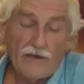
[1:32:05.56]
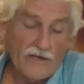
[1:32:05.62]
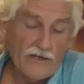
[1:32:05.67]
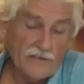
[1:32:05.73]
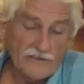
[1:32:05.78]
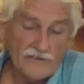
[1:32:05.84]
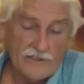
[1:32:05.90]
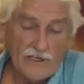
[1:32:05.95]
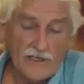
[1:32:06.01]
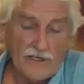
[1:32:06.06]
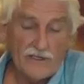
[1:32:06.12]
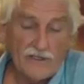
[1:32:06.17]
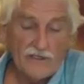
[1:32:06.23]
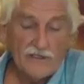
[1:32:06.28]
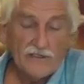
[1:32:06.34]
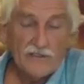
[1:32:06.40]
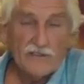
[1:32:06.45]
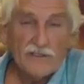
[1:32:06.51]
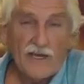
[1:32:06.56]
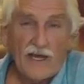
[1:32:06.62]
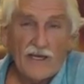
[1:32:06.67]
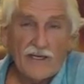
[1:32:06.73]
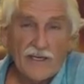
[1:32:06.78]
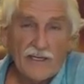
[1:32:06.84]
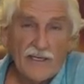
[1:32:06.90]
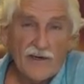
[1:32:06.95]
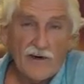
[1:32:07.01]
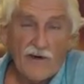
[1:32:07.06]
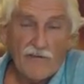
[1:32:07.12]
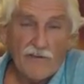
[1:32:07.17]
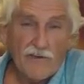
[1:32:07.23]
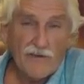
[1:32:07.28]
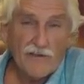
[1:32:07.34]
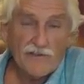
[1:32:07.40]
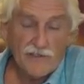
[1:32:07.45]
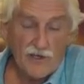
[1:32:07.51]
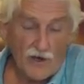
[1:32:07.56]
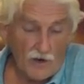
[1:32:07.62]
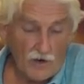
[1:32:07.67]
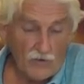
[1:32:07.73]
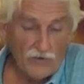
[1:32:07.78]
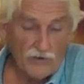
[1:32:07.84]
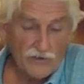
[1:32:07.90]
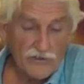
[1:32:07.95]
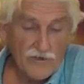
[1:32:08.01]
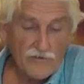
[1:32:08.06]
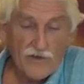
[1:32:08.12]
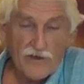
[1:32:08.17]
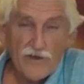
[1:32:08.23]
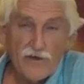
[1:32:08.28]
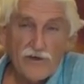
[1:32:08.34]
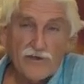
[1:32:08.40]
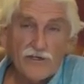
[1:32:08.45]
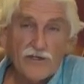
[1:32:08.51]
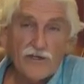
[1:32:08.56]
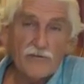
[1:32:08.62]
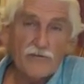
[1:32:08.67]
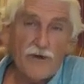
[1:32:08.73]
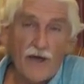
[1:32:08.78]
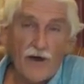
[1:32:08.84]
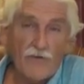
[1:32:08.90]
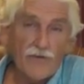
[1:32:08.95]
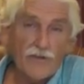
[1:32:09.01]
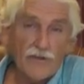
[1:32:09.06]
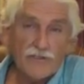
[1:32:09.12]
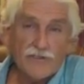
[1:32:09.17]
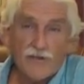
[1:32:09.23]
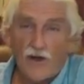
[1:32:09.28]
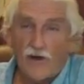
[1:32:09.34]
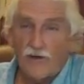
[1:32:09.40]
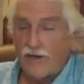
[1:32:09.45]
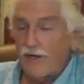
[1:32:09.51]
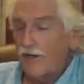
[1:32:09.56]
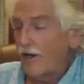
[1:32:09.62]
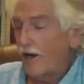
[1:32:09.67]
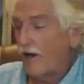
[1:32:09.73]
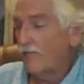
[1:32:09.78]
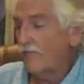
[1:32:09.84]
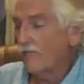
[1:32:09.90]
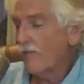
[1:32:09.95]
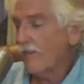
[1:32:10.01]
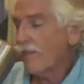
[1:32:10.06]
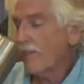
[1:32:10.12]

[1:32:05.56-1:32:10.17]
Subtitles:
because I can get all these owners of the YouTube healthy as all get out.